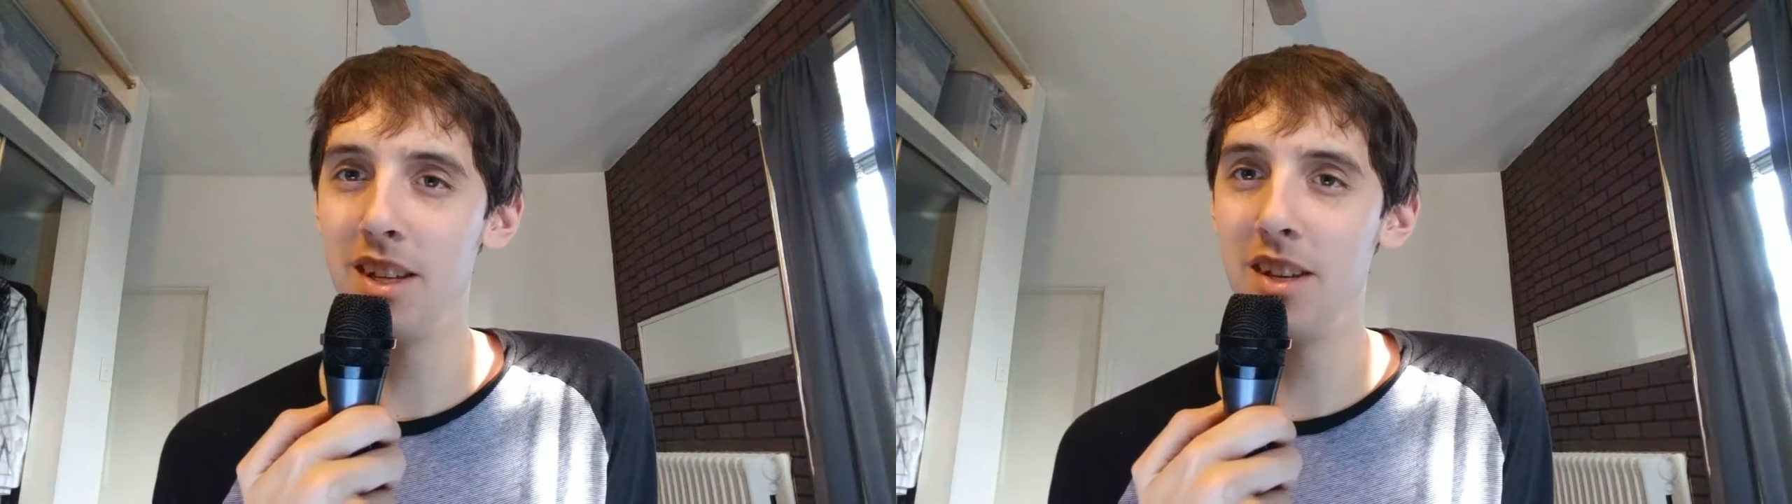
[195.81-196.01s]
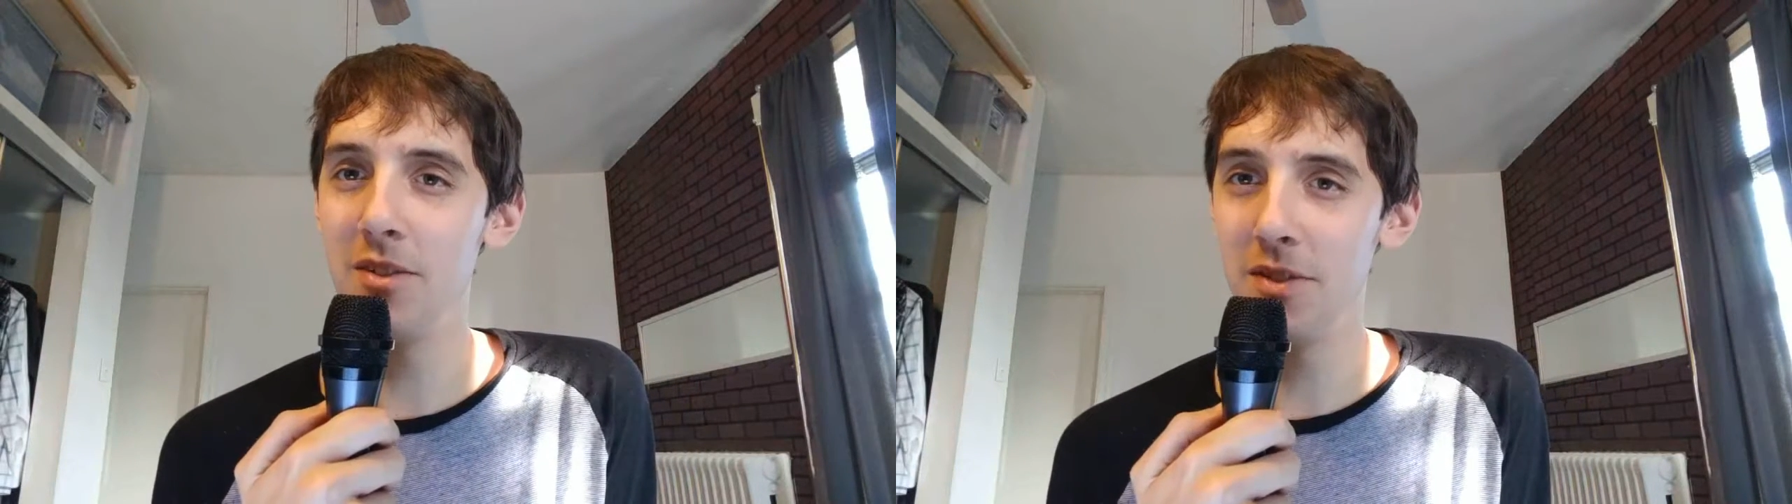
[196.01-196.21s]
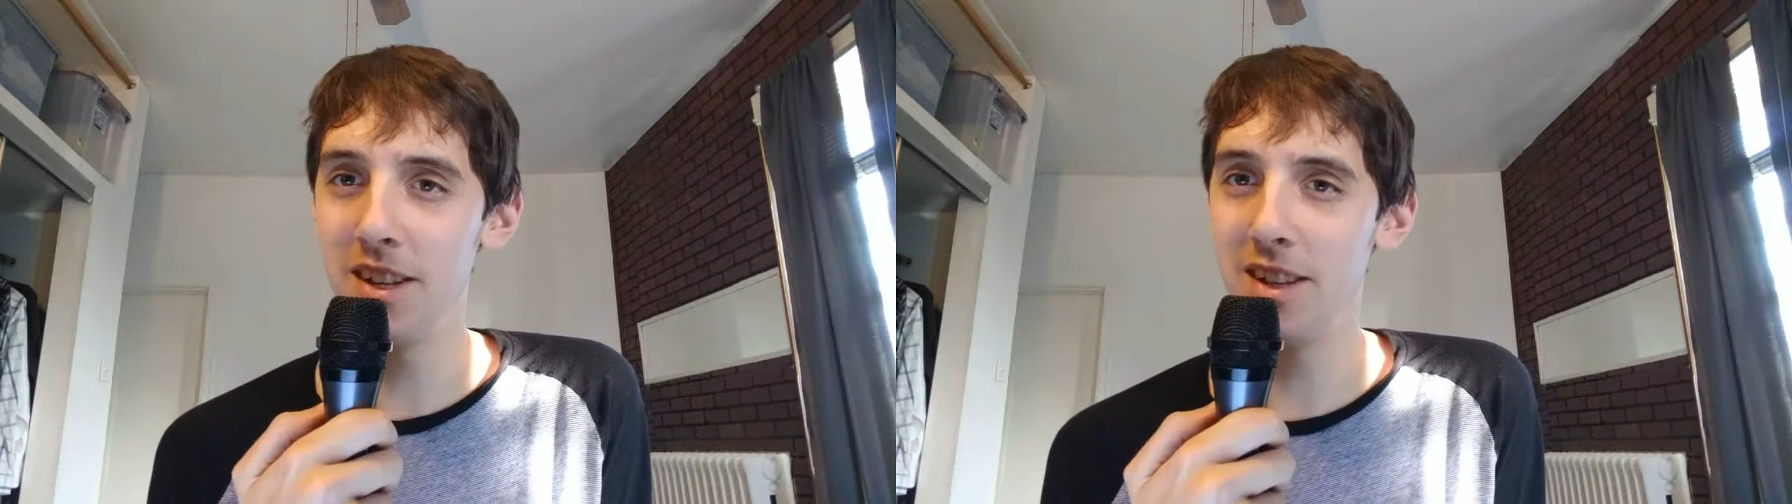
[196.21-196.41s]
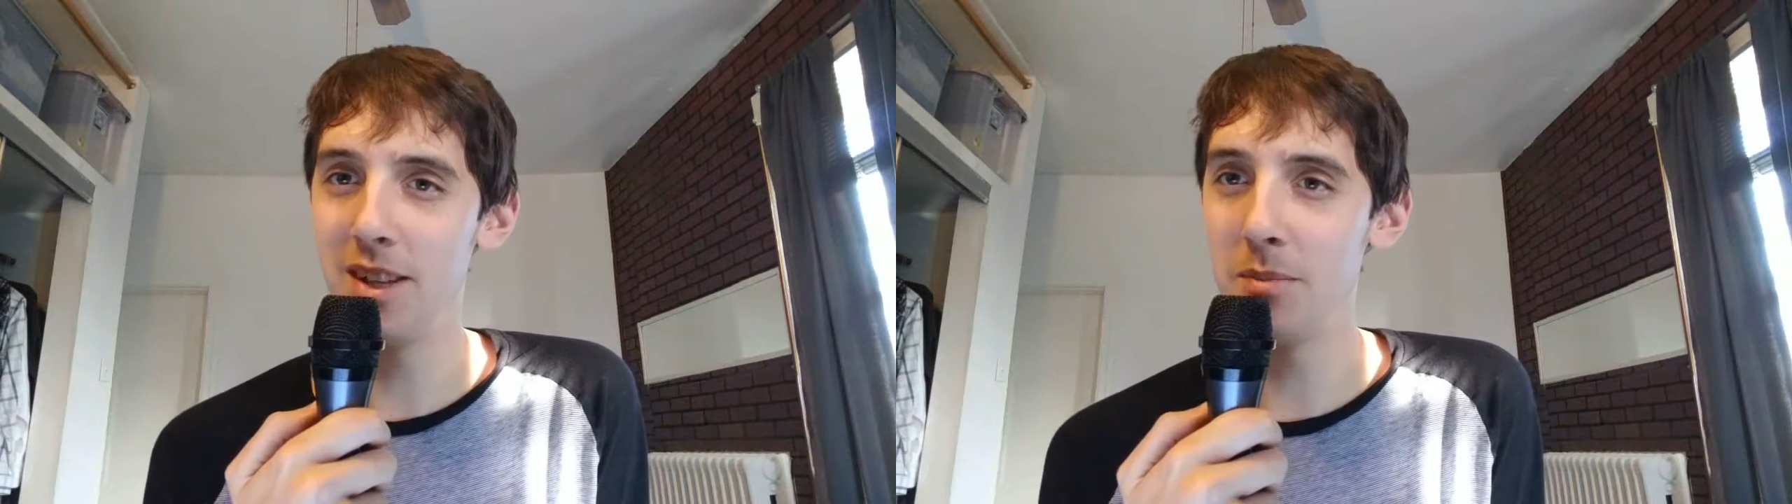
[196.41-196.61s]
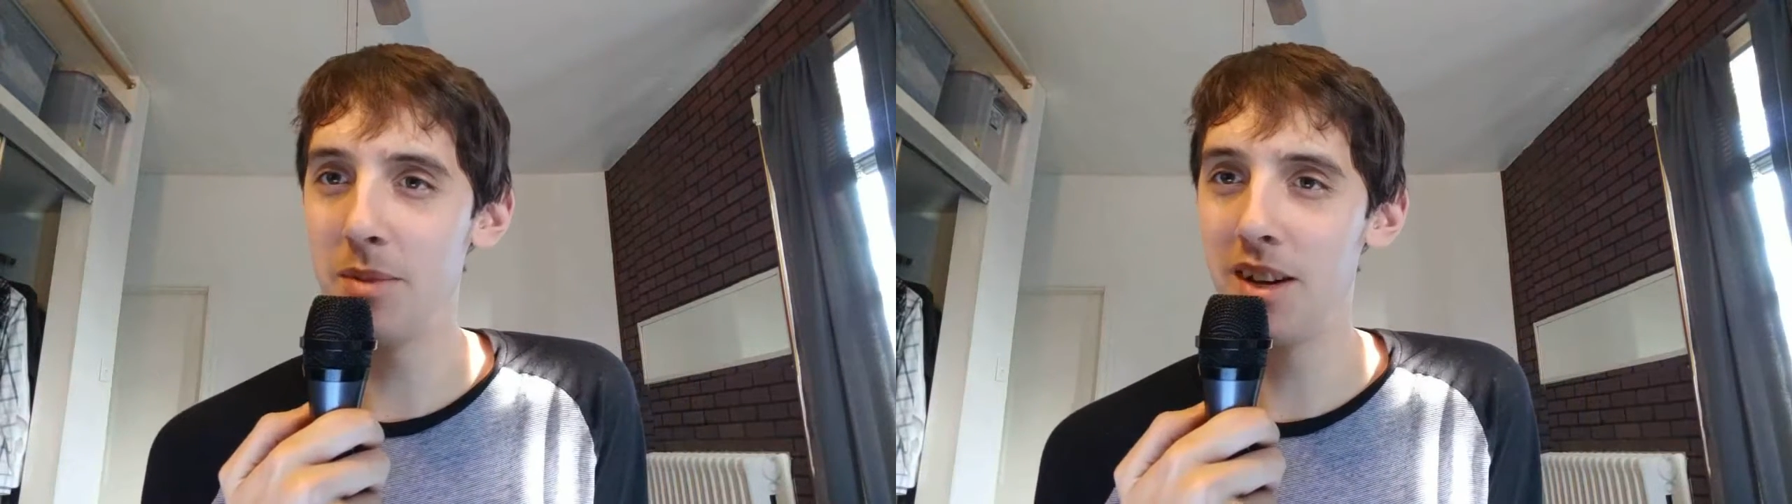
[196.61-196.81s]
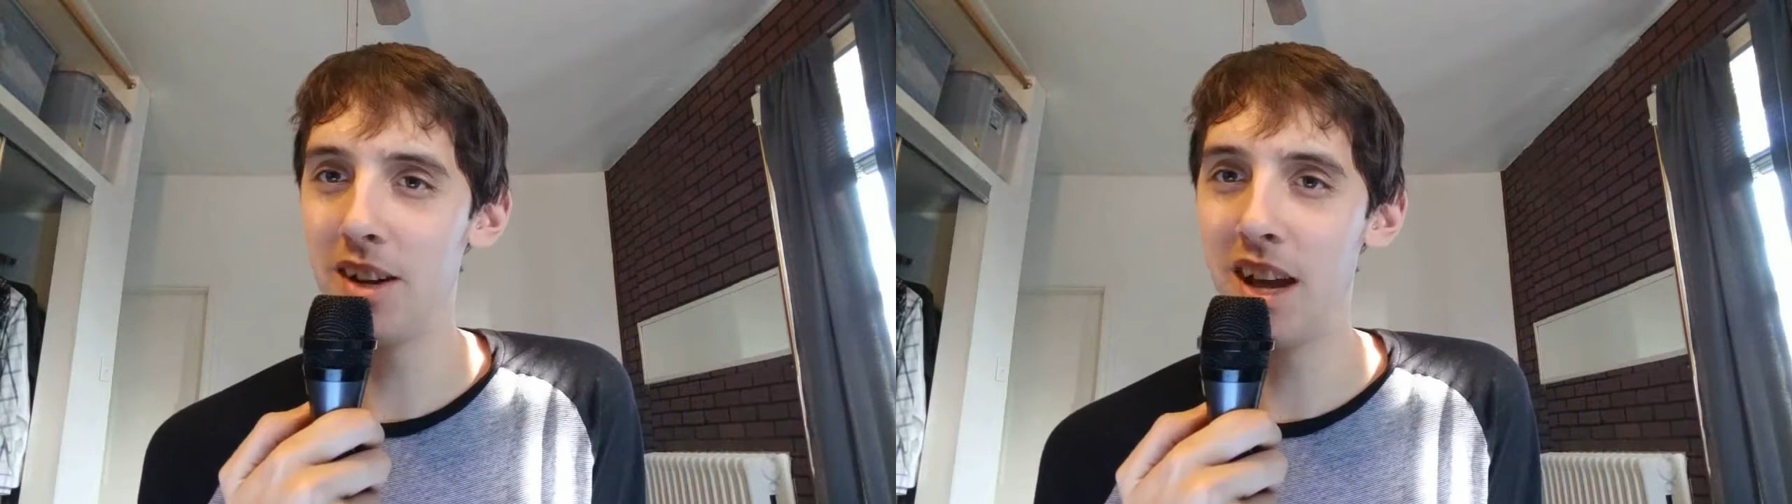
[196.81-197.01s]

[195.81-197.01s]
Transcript: infinitely better